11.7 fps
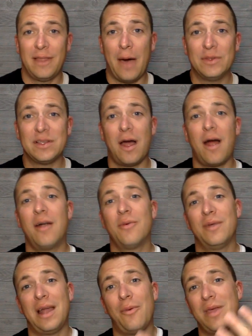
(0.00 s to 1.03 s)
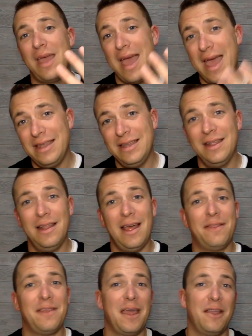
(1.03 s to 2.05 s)
That was a hard one. Now, we ended it
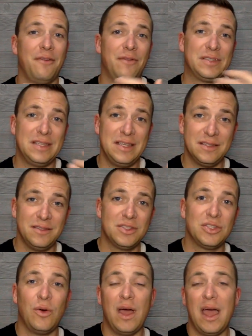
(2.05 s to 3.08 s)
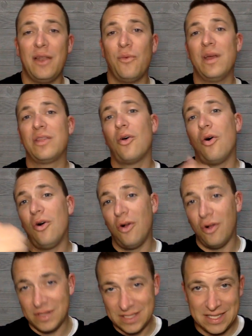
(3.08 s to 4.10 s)
at the end of a season, so I had to wait the
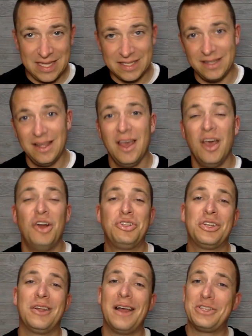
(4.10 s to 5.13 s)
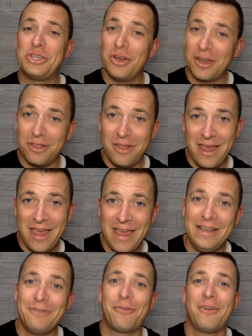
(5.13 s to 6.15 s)
whole season until I took the
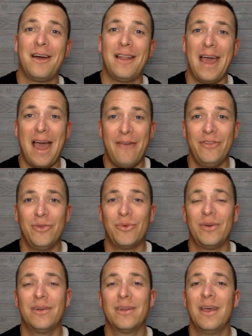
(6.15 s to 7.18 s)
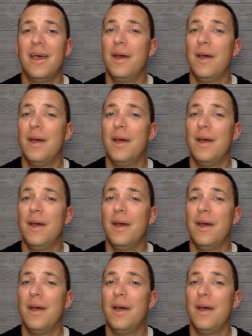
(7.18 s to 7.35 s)
hit for not having the work.